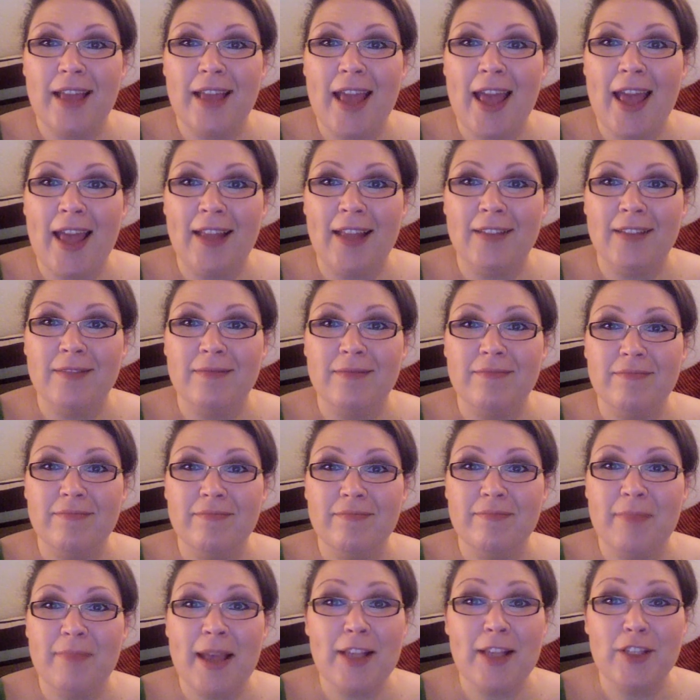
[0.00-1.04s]
and
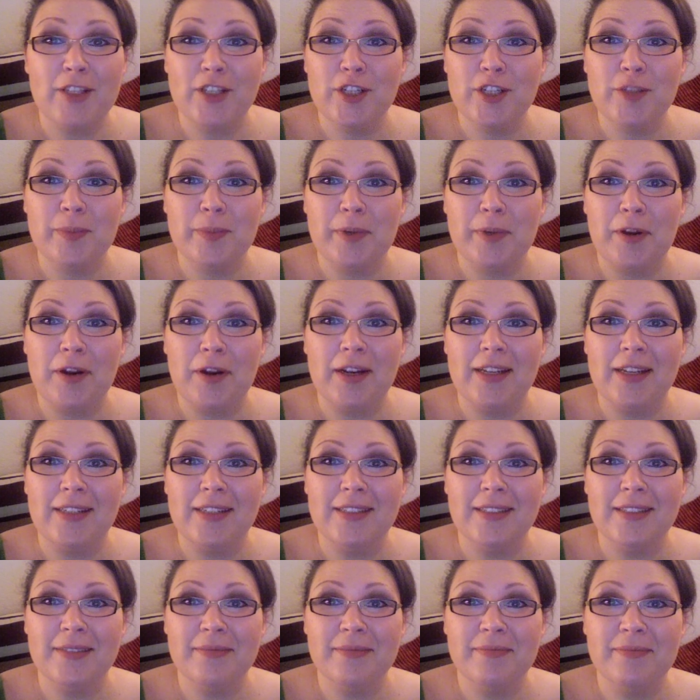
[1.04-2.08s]
pass judgment on
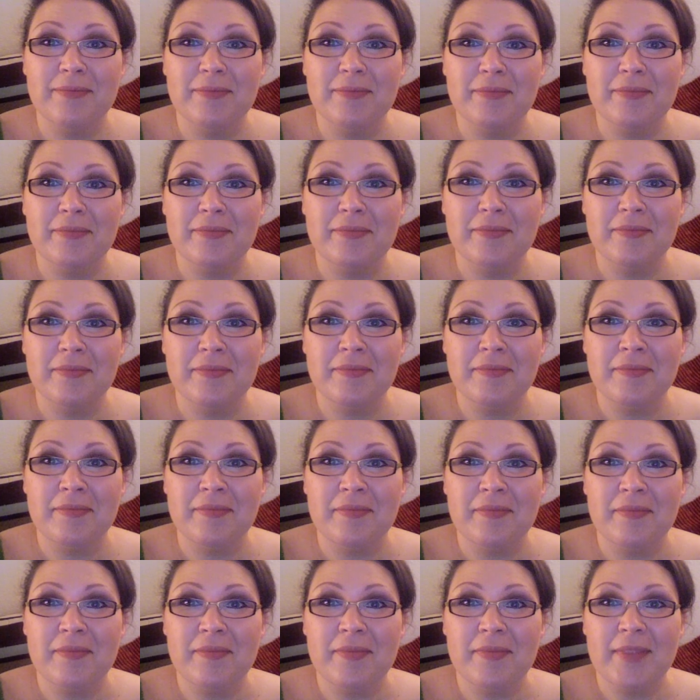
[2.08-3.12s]
it.
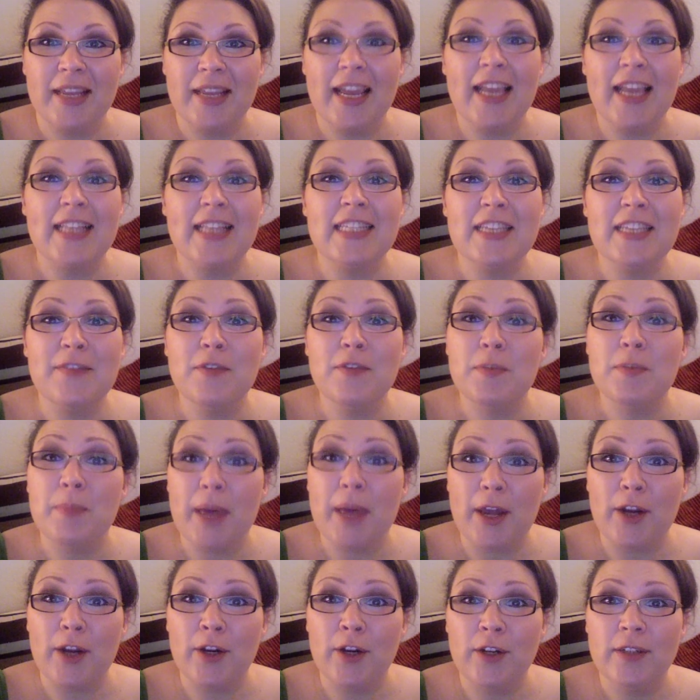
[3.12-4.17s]
It's even
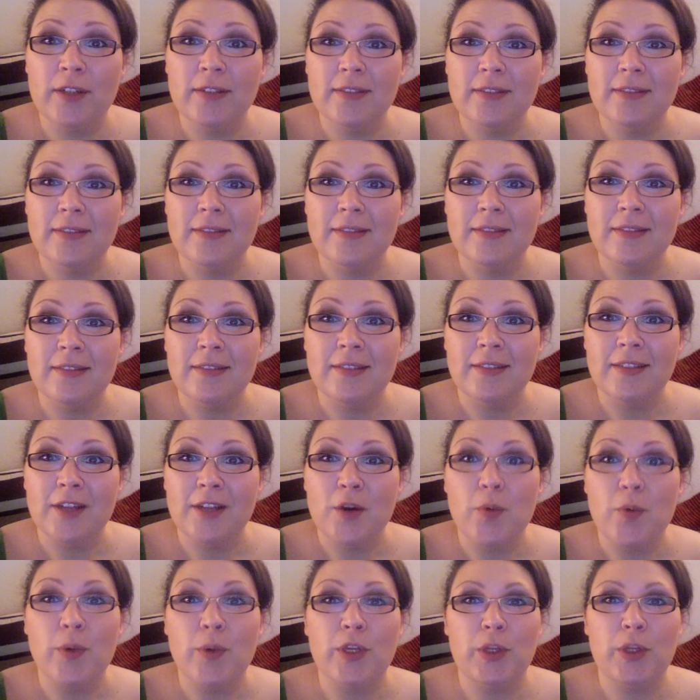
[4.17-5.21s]
better
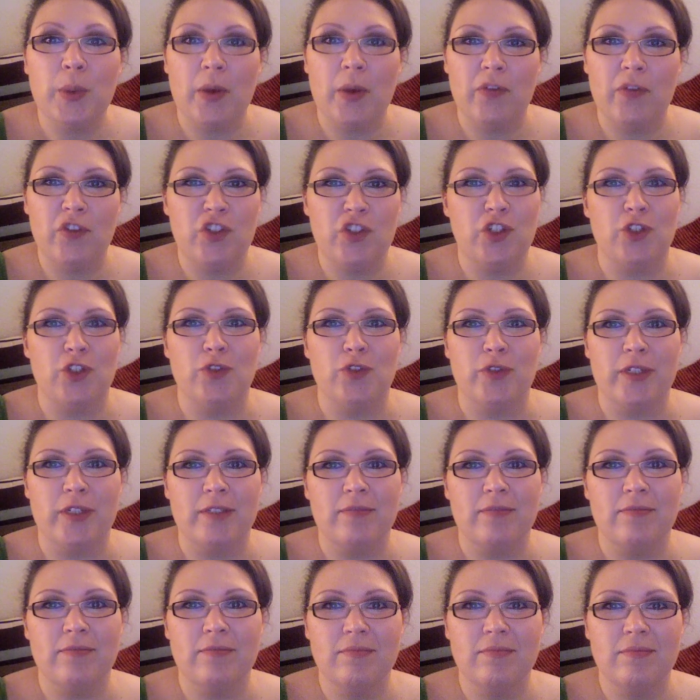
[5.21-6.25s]
when you have
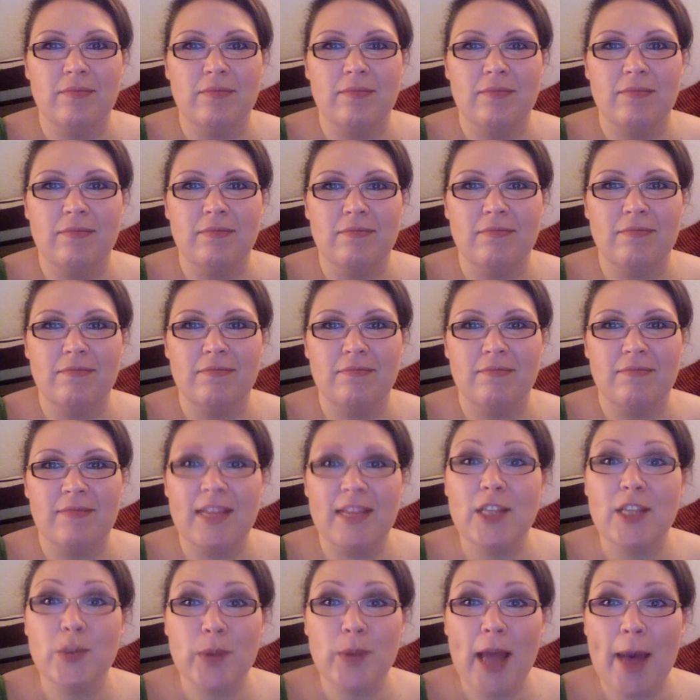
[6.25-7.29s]
children.
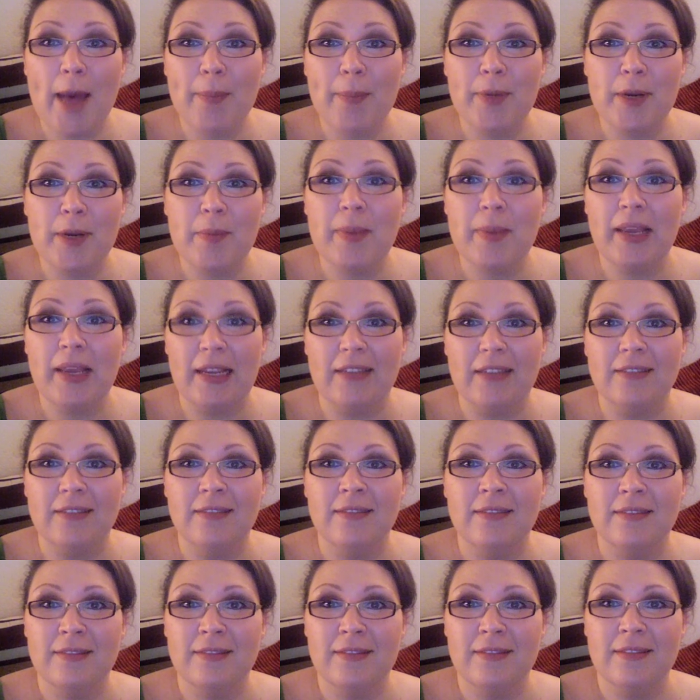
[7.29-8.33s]
That's what happened to me.
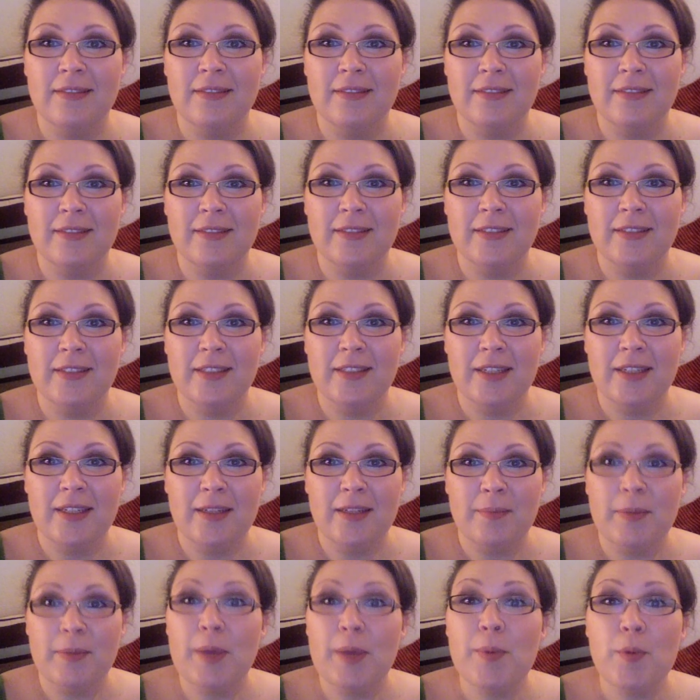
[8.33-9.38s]

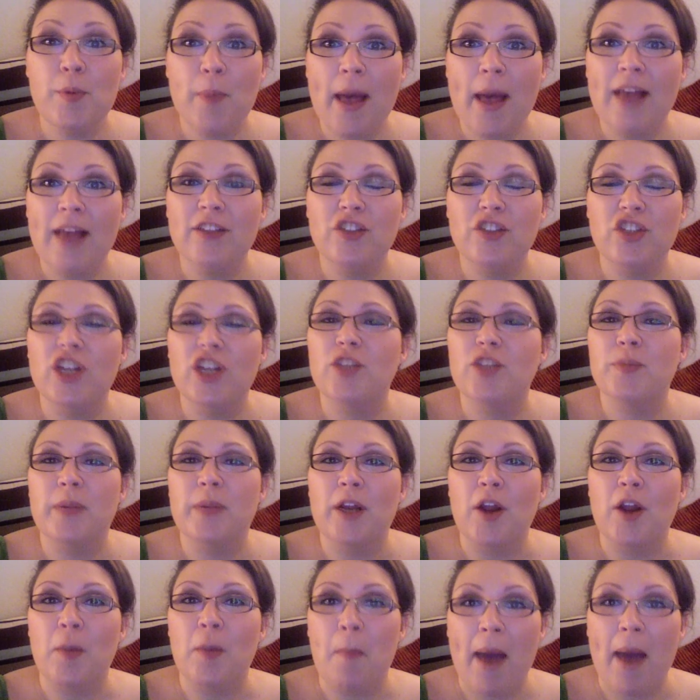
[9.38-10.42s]
People passed
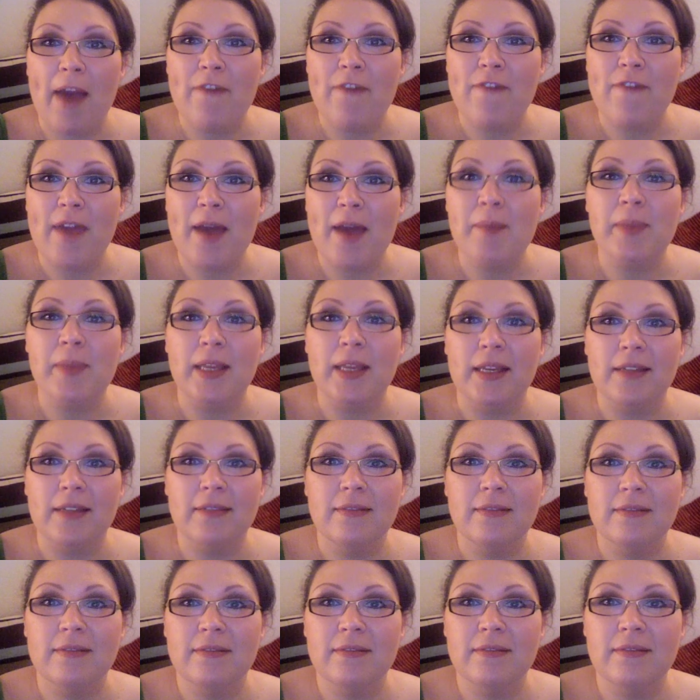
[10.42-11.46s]
judgment on my family,
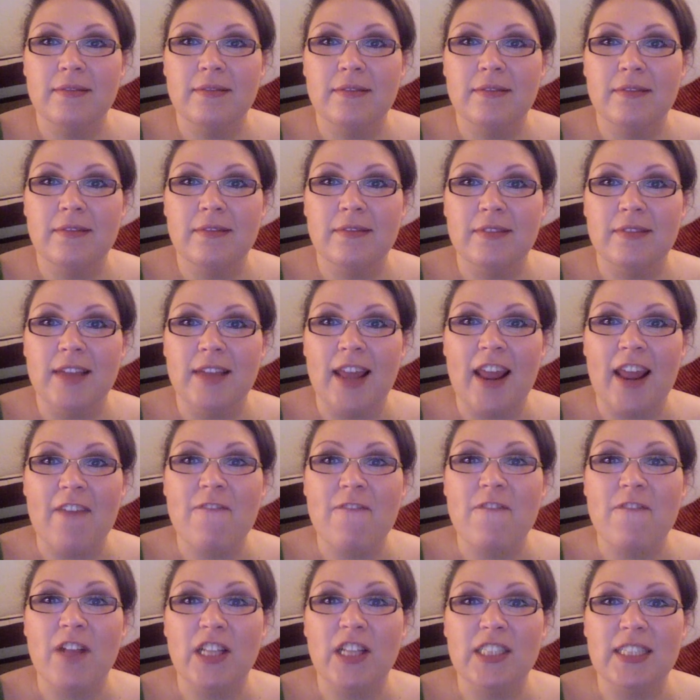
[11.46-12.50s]
and
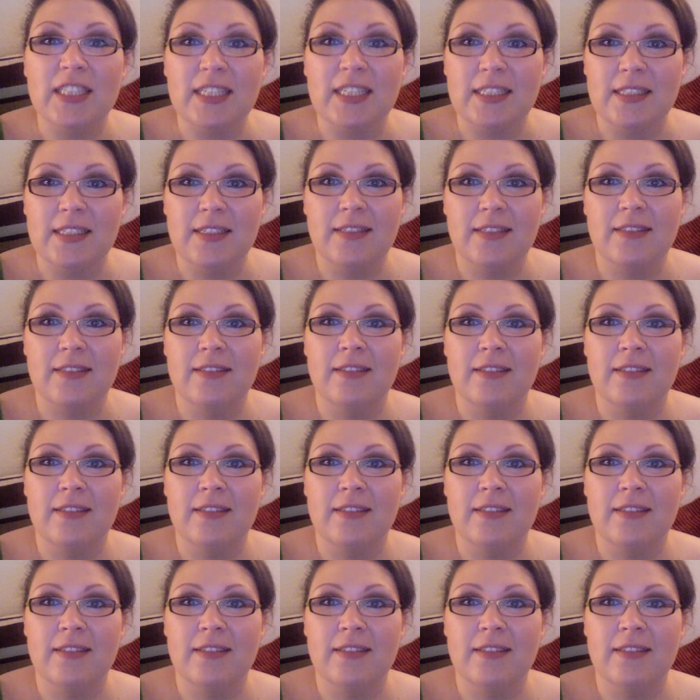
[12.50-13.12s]
I felt it.